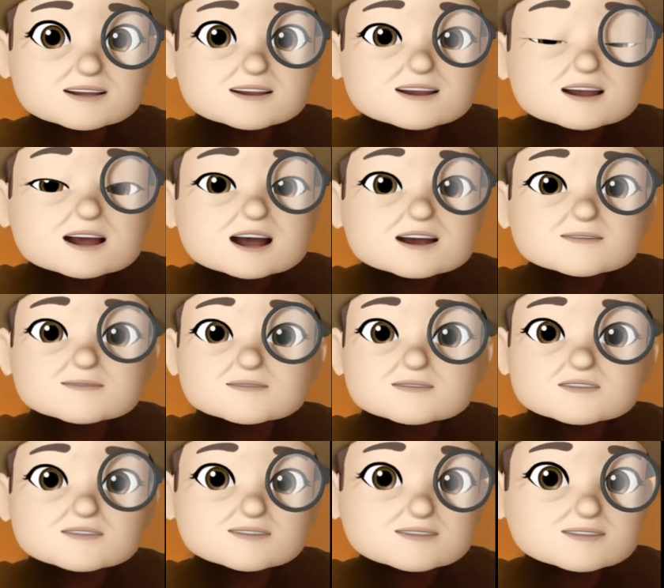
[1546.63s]

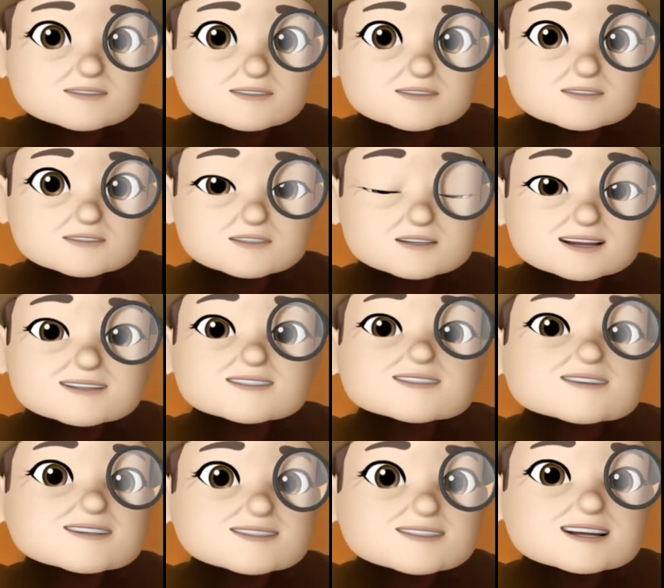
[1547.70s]
Apple
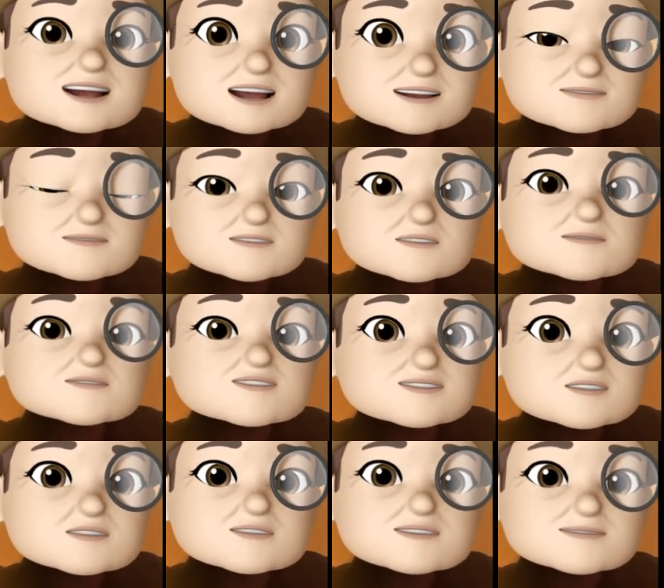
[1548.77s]
does have a
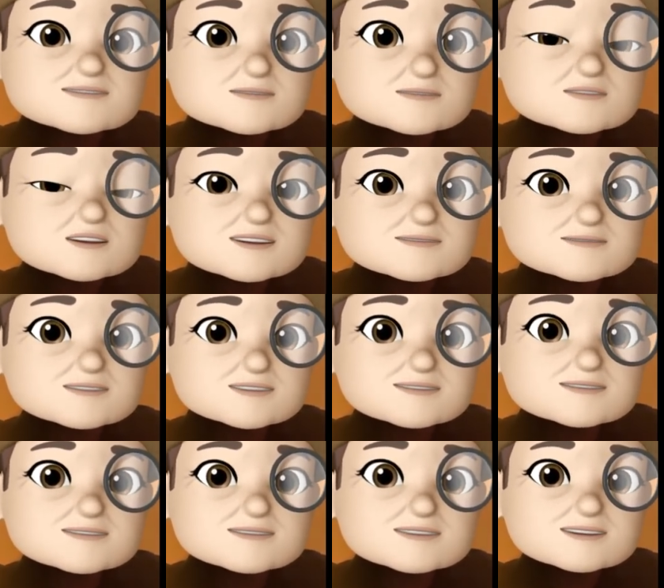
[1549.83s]
majority of the profits,